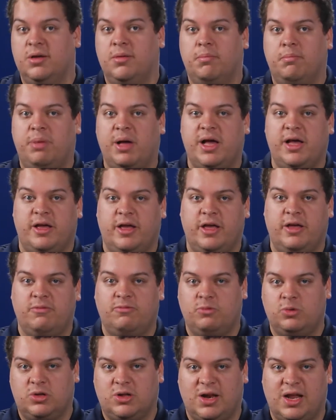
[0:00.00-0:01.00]
But in
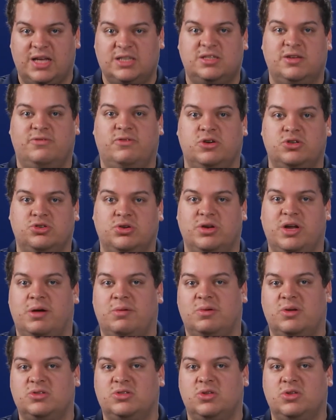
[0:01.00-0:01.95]
classic virtual networks,